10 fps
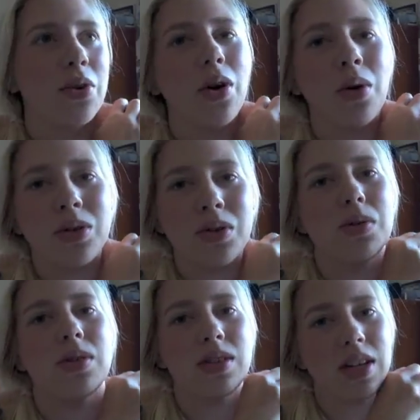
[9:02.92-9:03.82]
who are going to
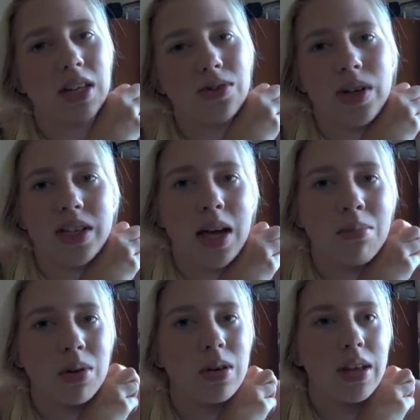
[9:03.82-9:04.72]
the States, for
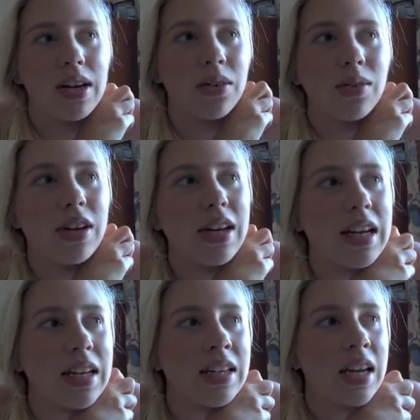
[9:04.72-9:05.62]
example, they don't
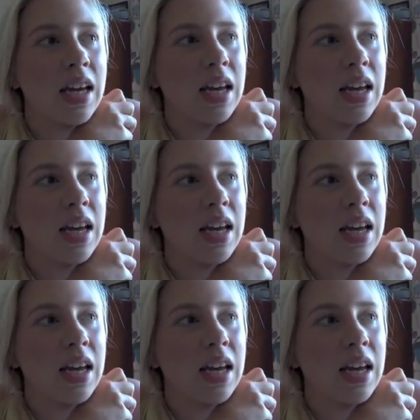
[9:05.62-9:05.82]
need